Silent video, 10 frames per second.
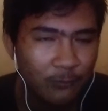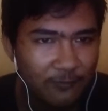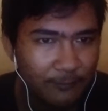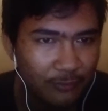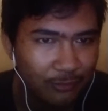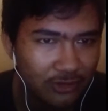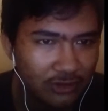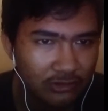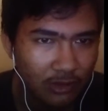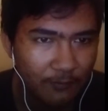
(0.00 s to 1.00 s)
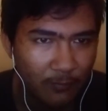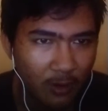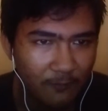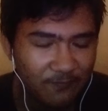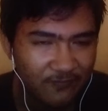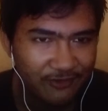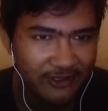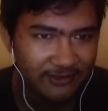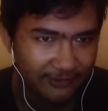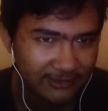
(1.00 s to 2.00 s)
on to scope of
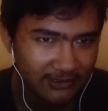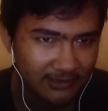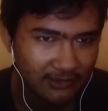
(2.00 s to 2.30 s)
research.